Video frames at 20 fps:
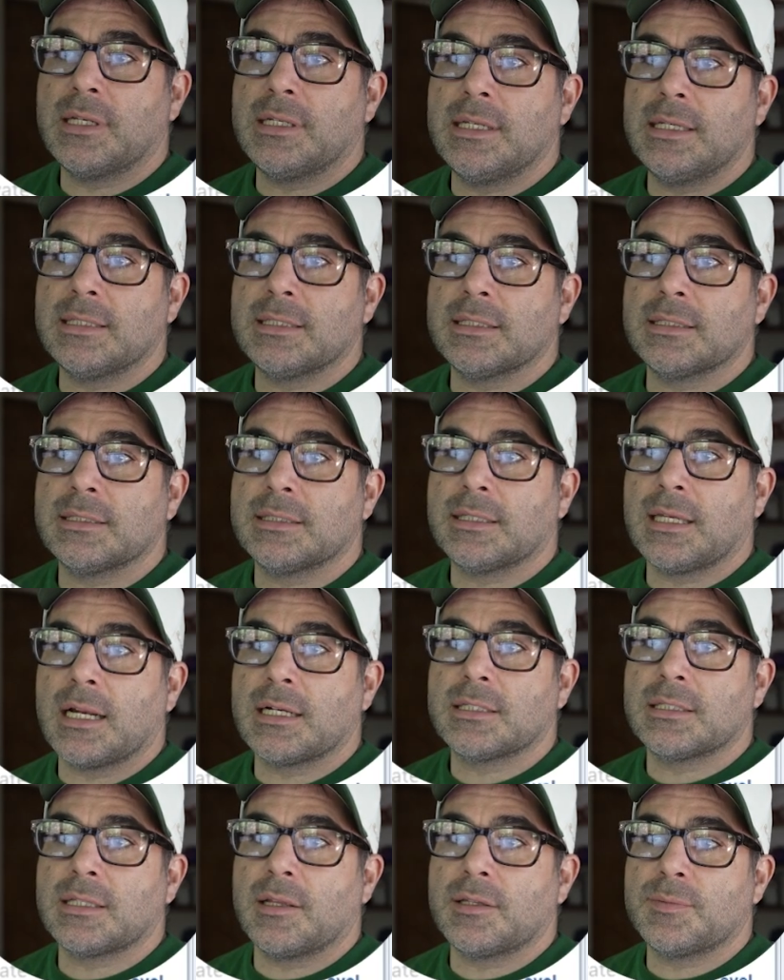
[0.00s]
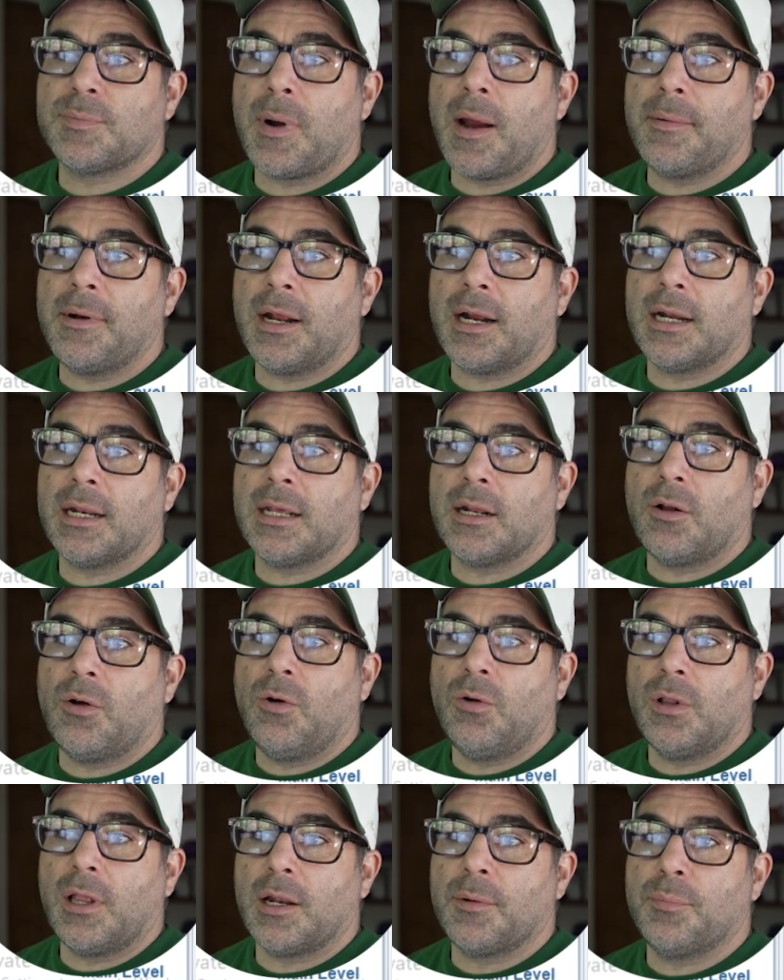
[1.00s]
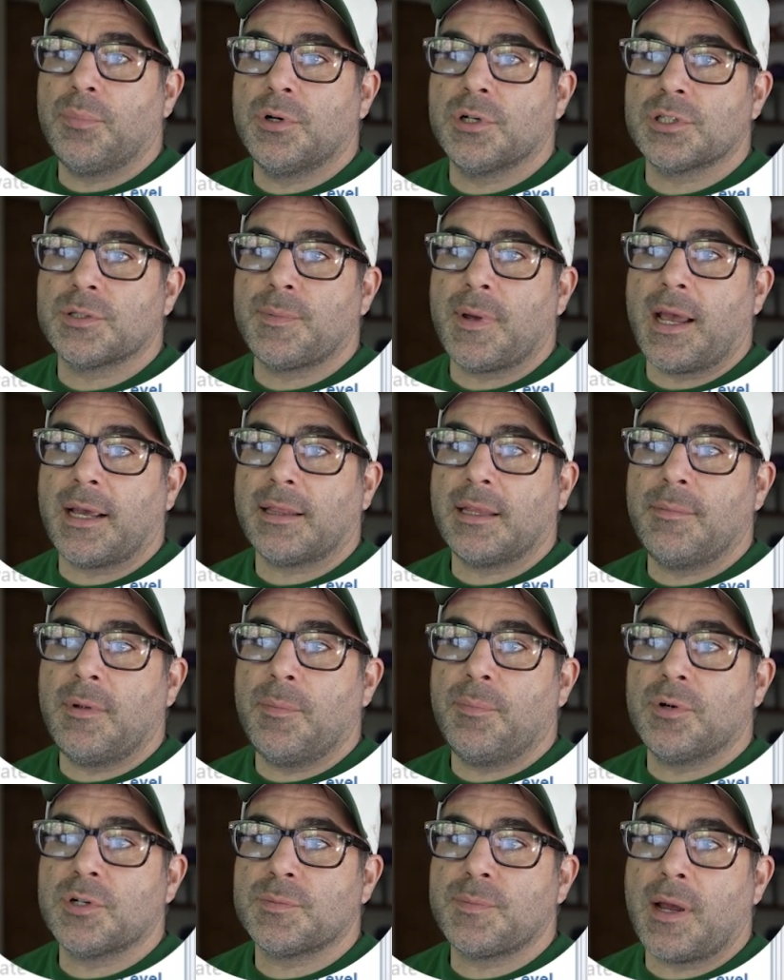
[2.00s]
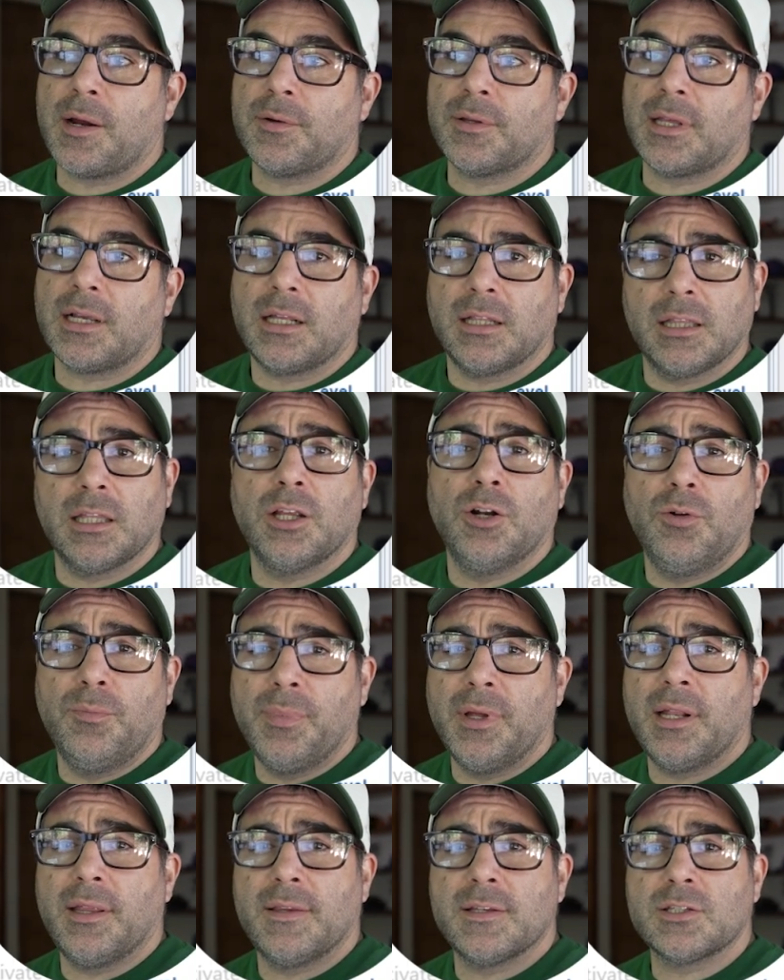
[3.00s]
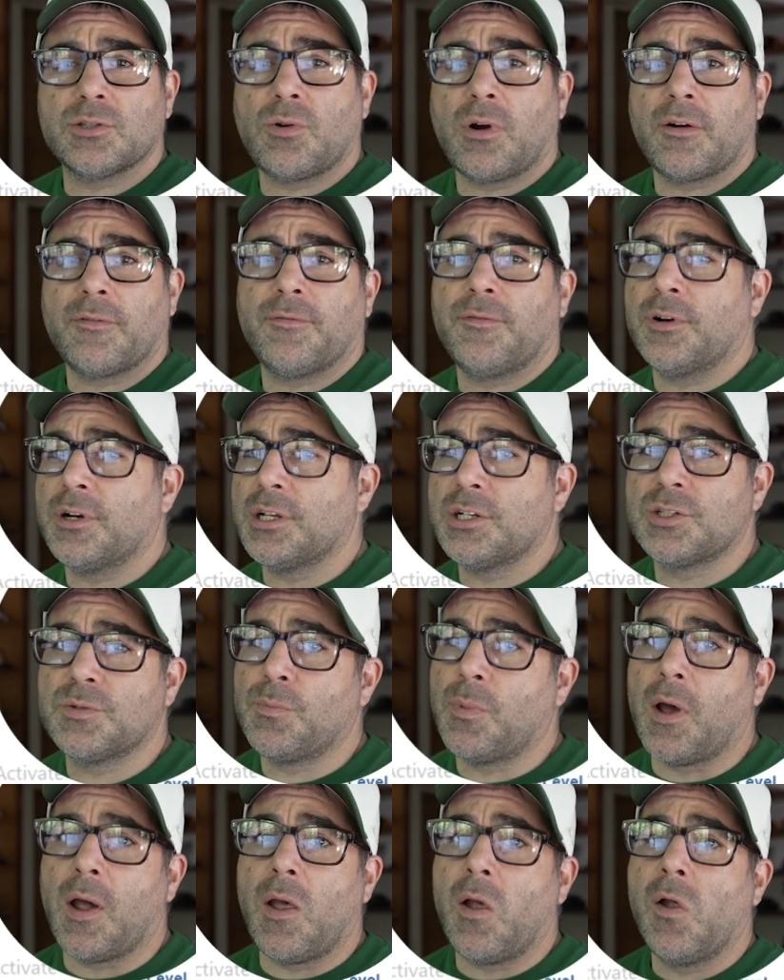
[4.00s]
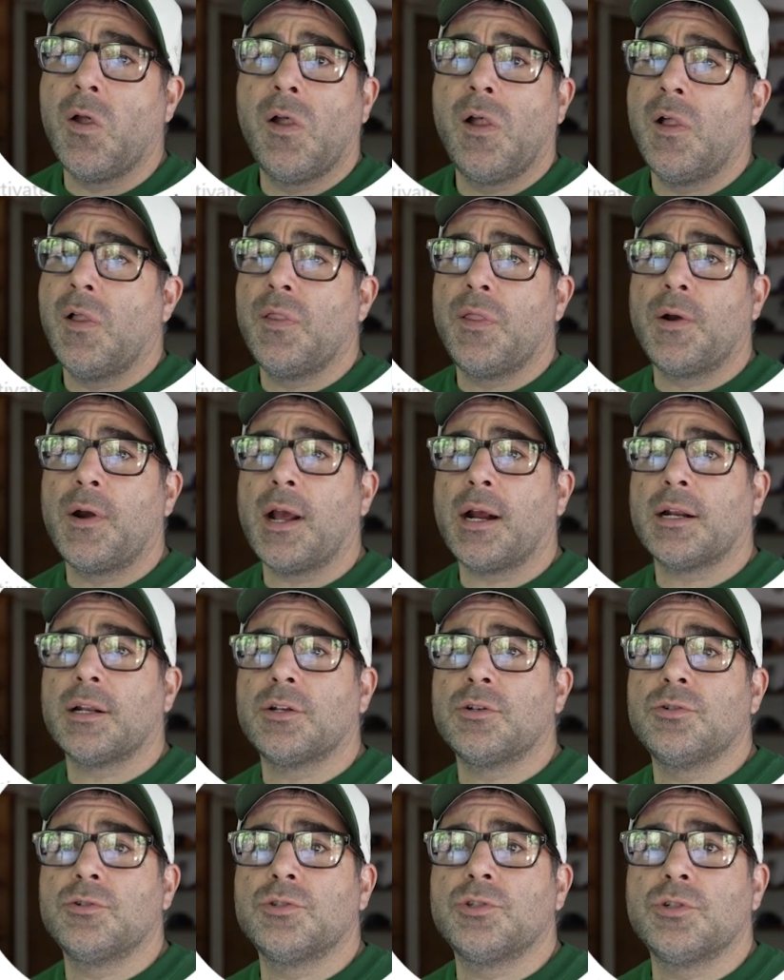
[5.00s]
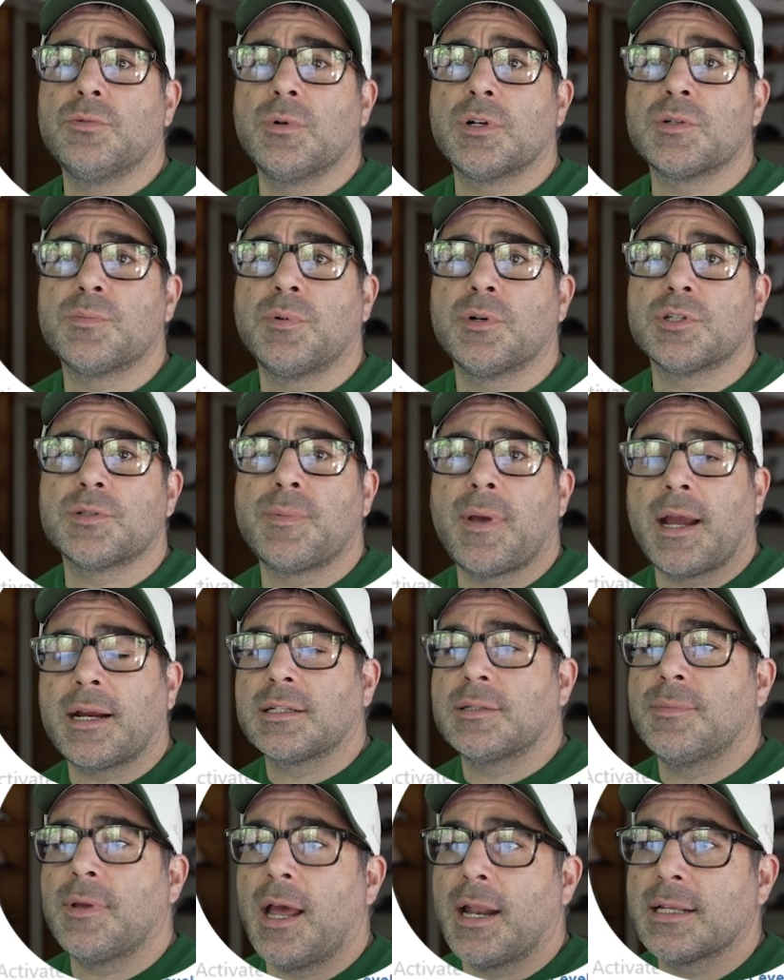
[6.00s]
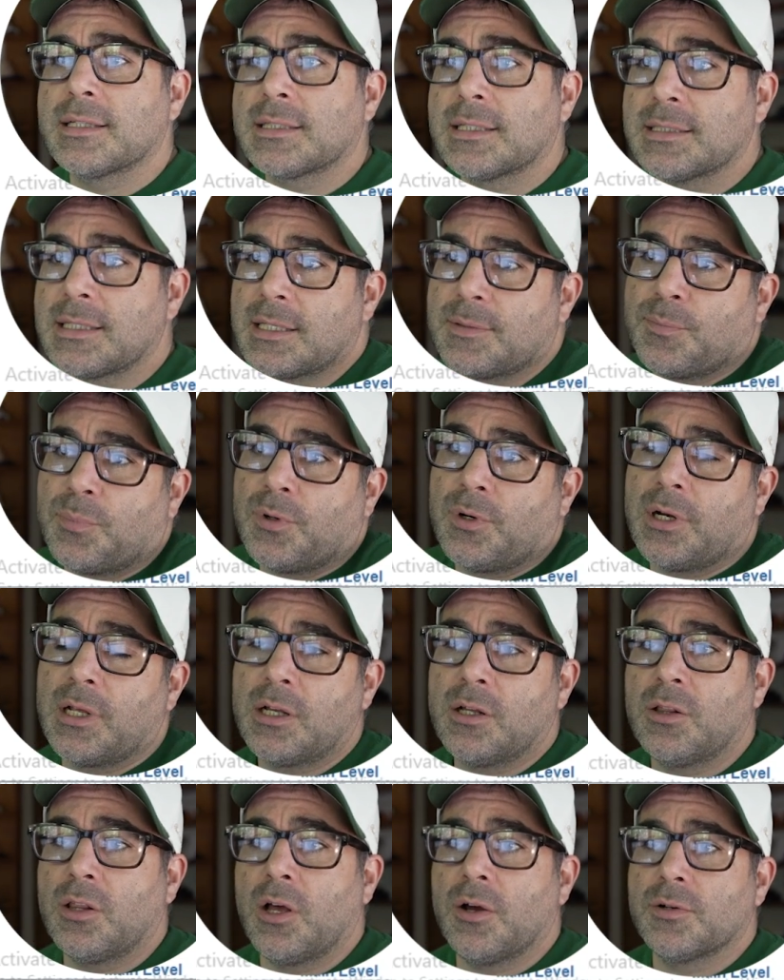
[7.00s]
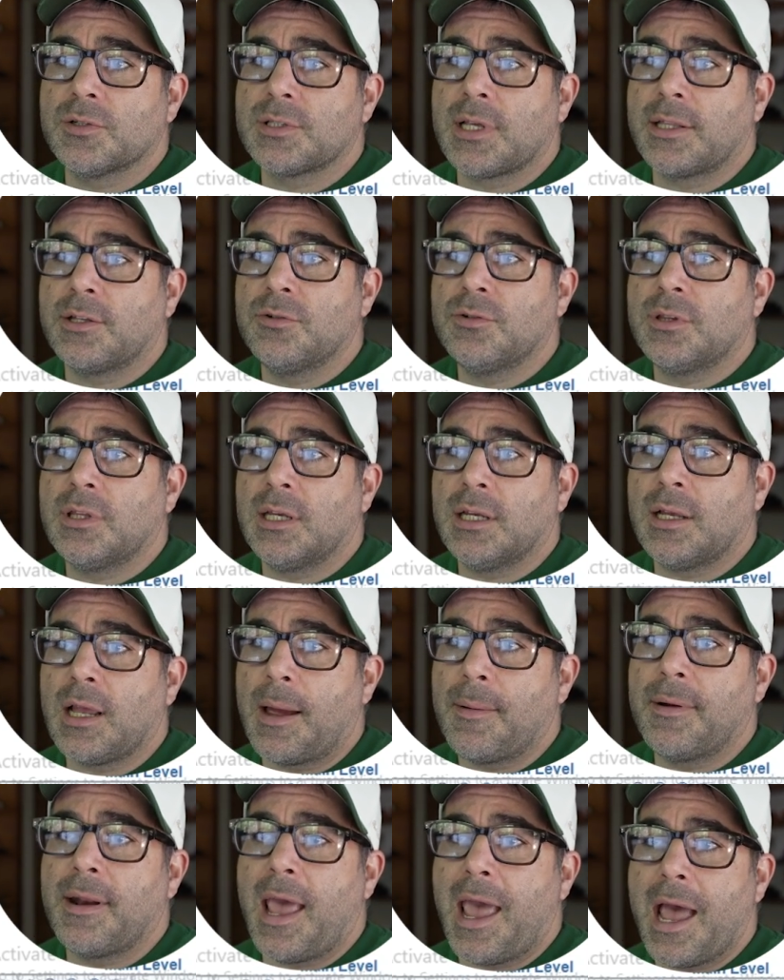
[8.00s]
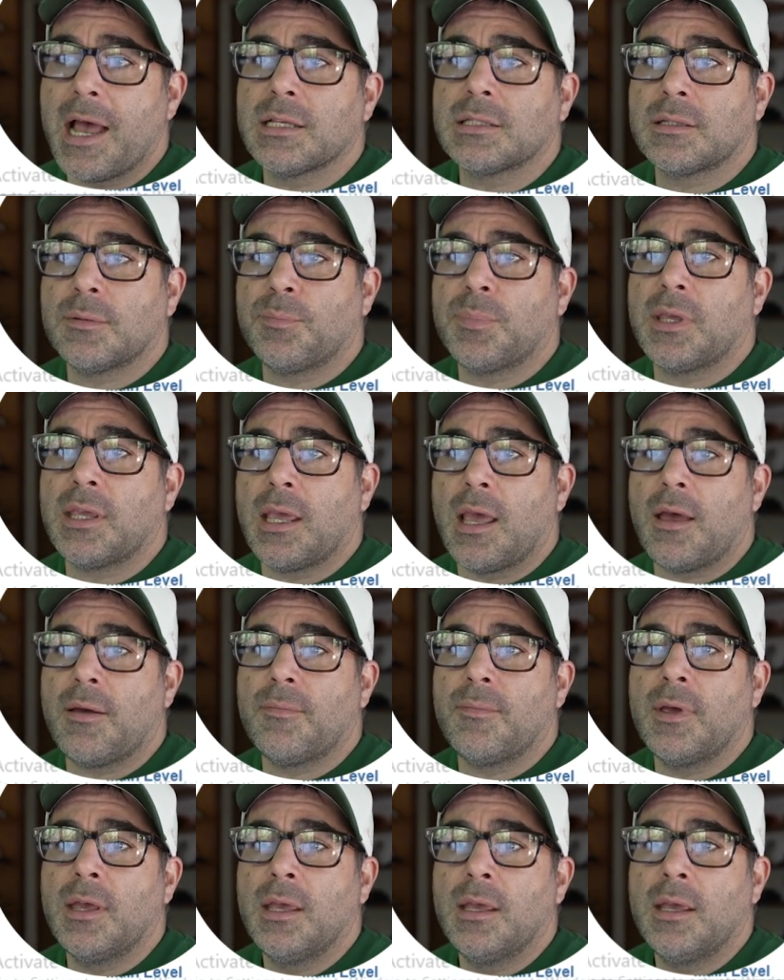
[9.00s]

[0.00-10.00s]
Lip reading: decent sketch that's probably not going to get a whole lot of pushback. They may push back with like a little bit of the square footage, but they're not going to do too much pushback, to be honest, because it's pretty close. I do think I'm going to ask the PM